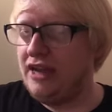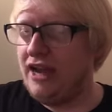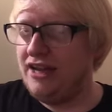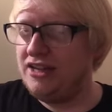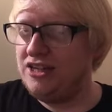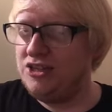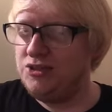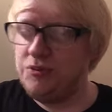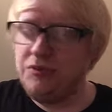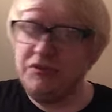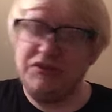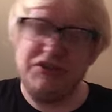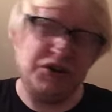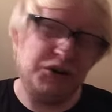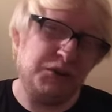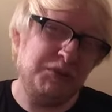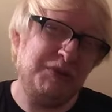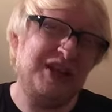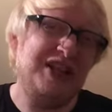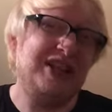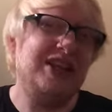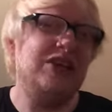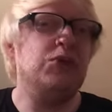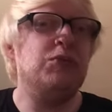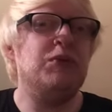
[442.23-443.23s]
And it's probably going to
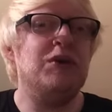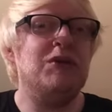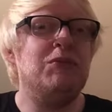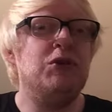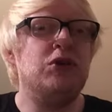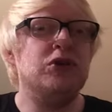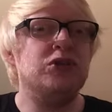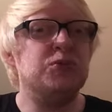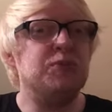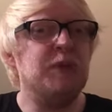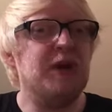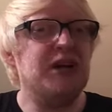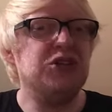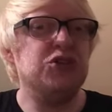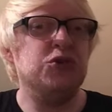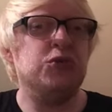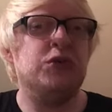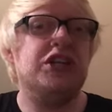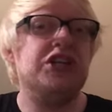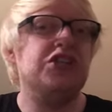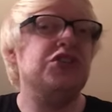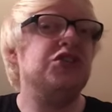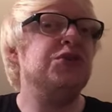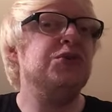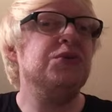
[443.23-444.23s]
be a little bit more special
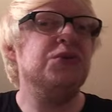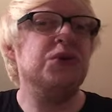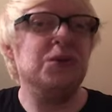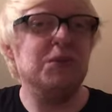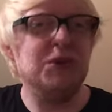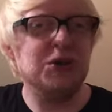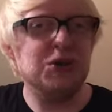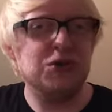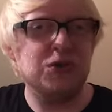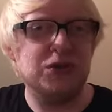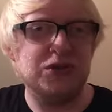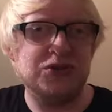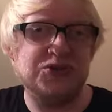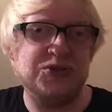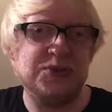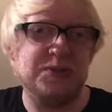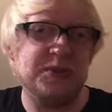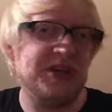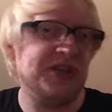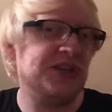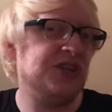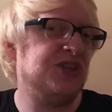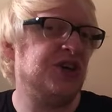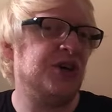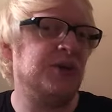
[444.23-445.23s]
when I do come across some
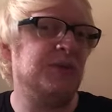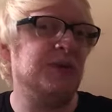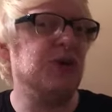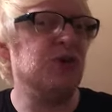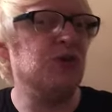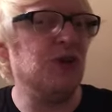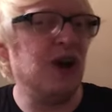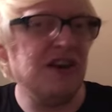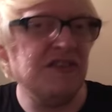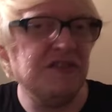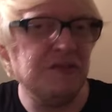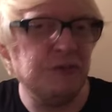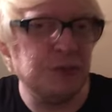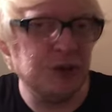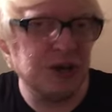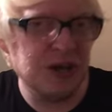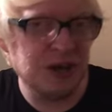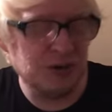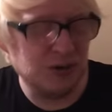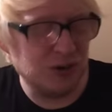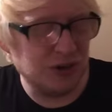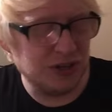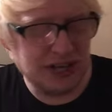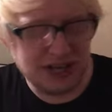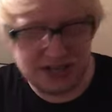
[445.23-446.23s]
like German craft
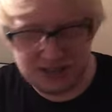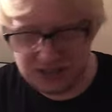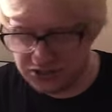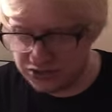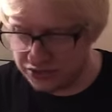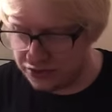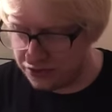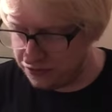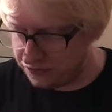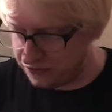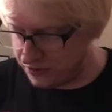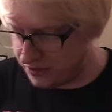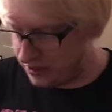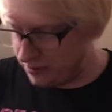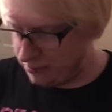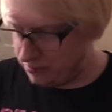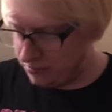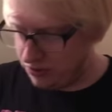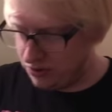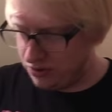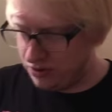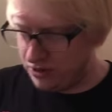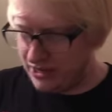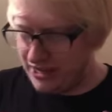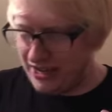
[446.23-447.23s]
beer or that sort of thing.
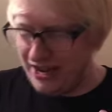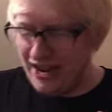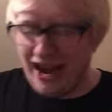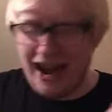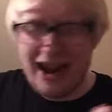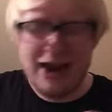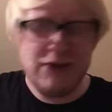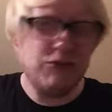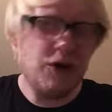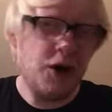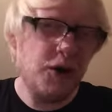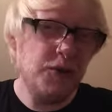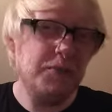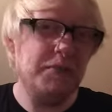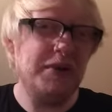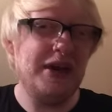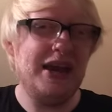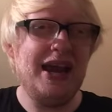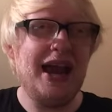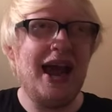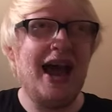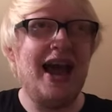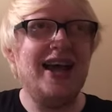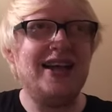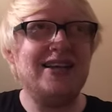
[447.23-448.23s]
But it won't
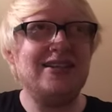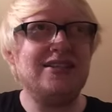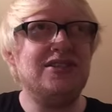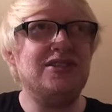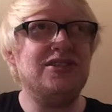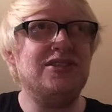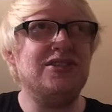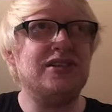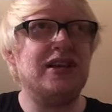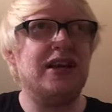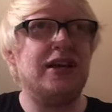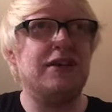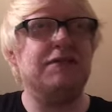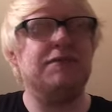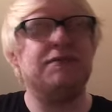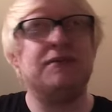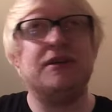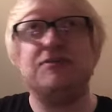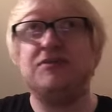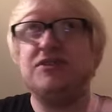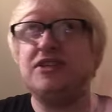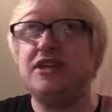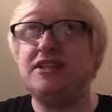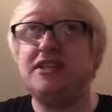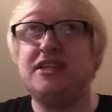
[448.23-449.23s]
be as,
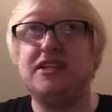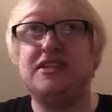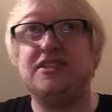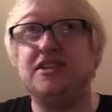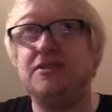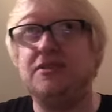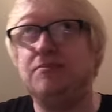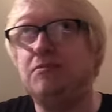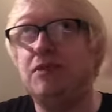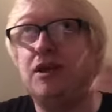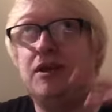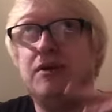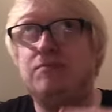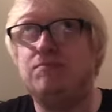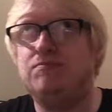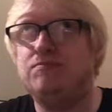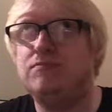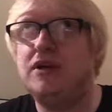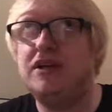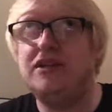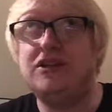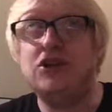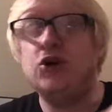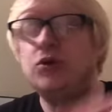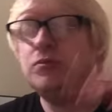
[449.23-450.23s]
I've said this in
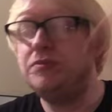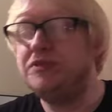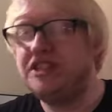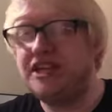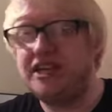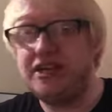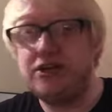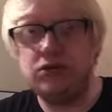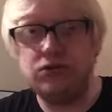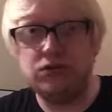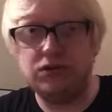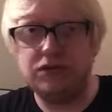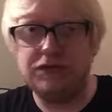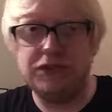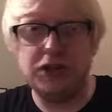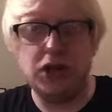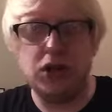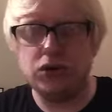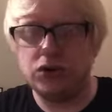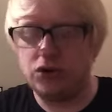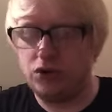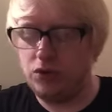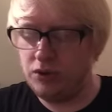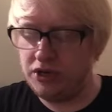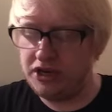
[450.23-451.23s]
an update or a
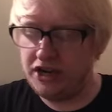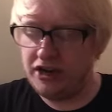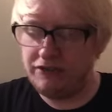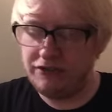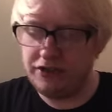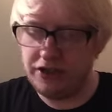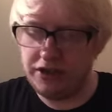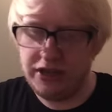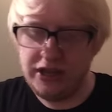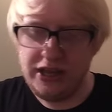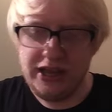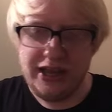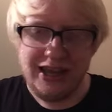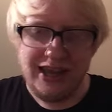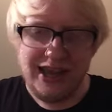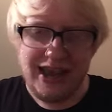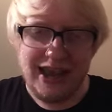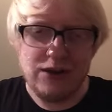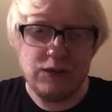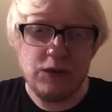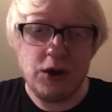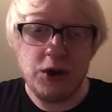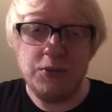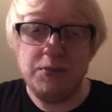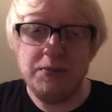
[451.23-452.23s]
vlog or whatever,
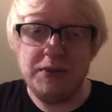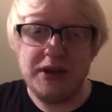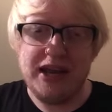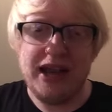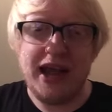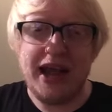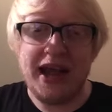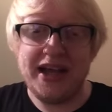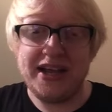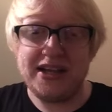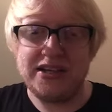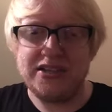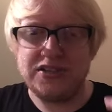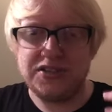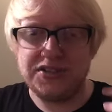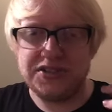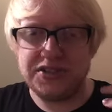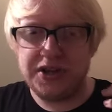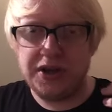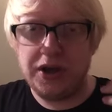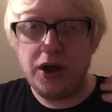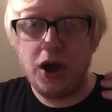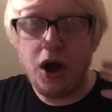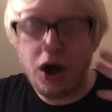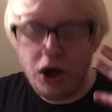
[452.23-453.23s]
it won't be as
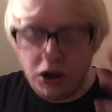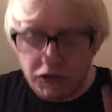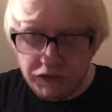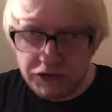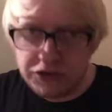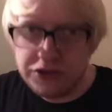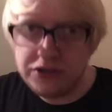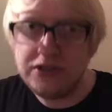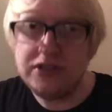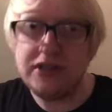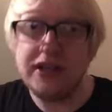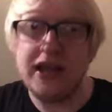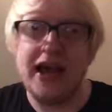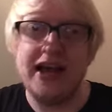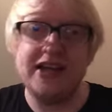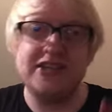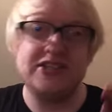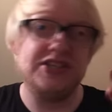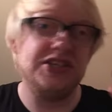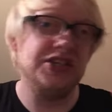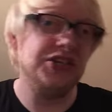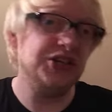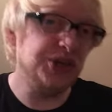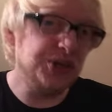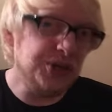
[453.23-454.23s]
often as
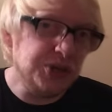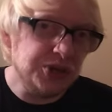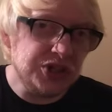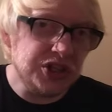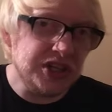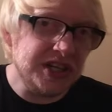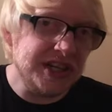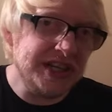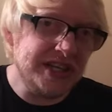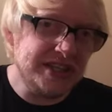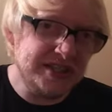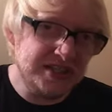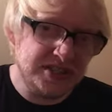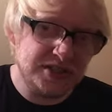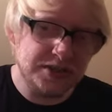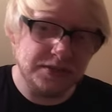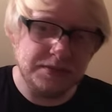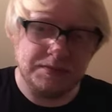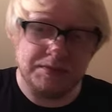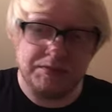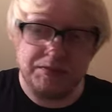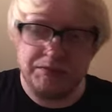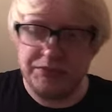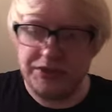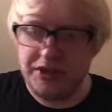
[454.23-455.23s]
it usually is,
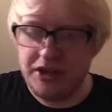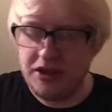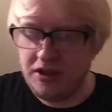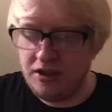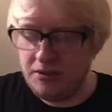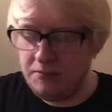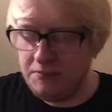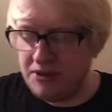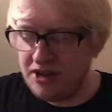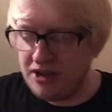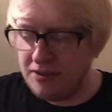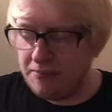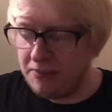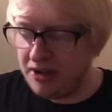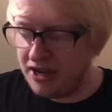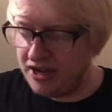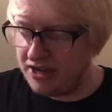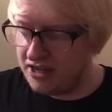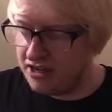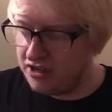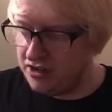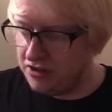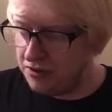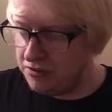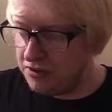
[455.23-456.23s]
being back
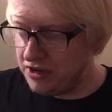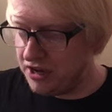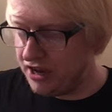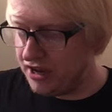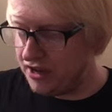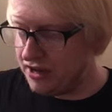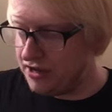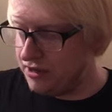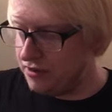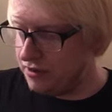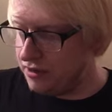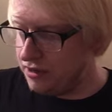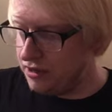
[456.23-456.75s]
in the UK.